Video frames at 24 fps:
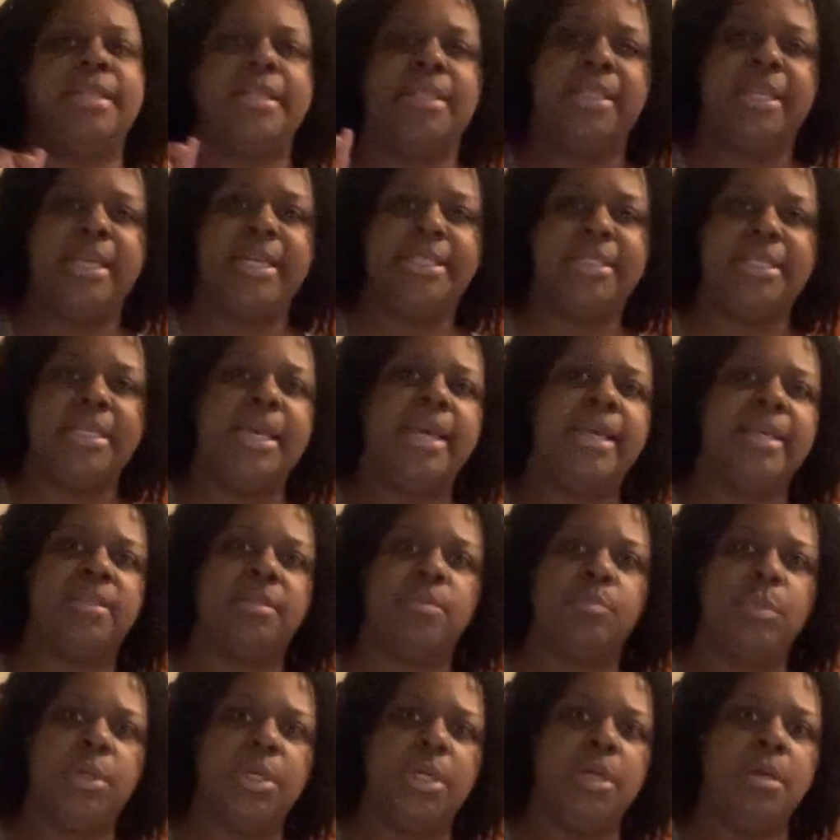that they
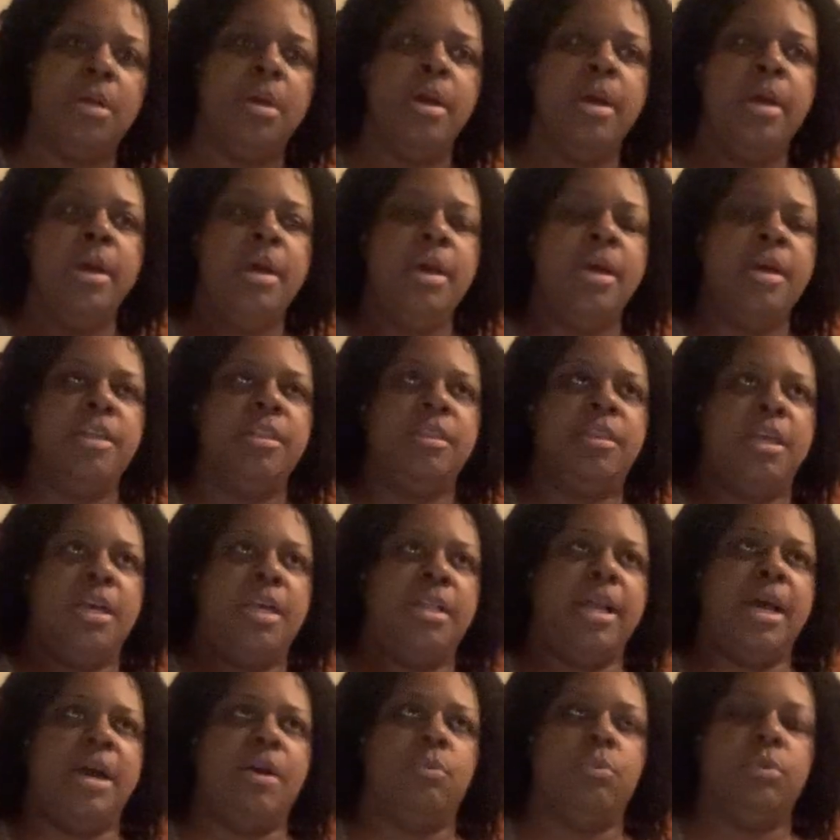text me
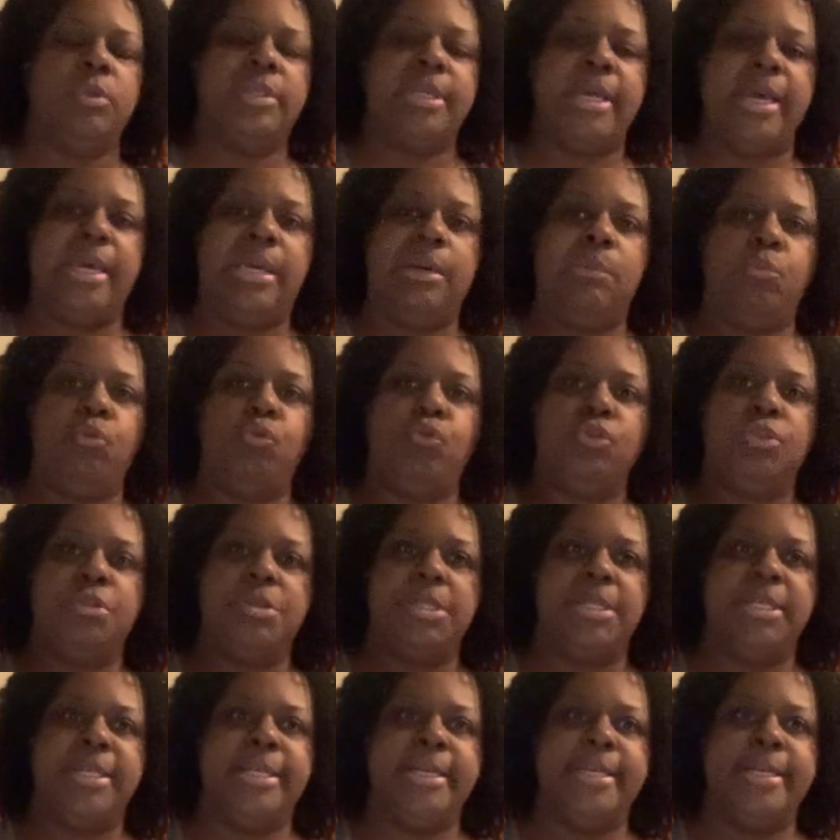that I was able
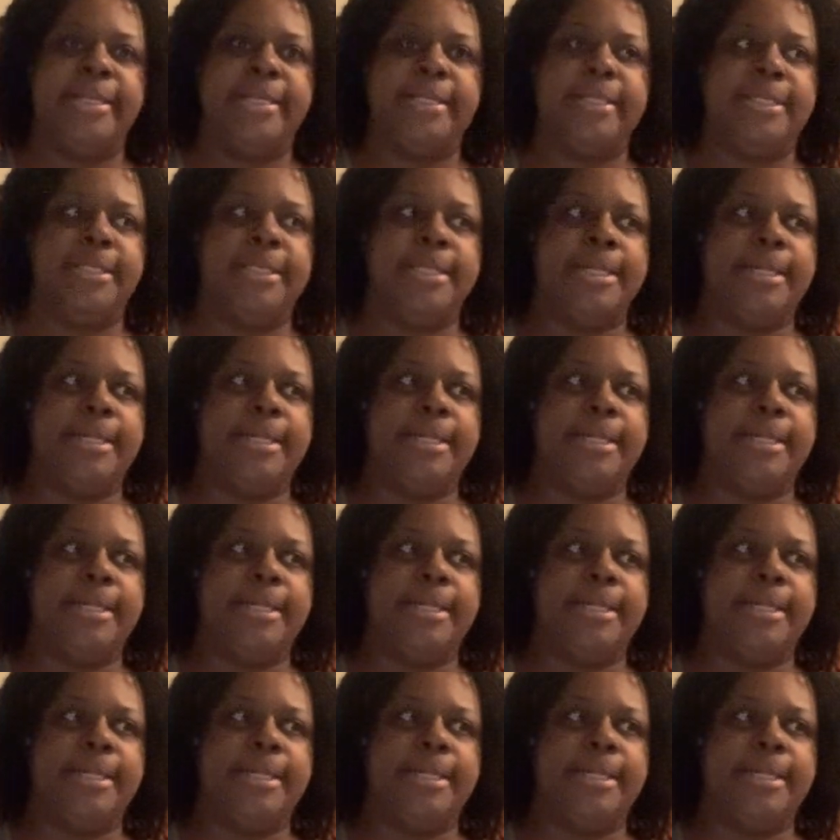to get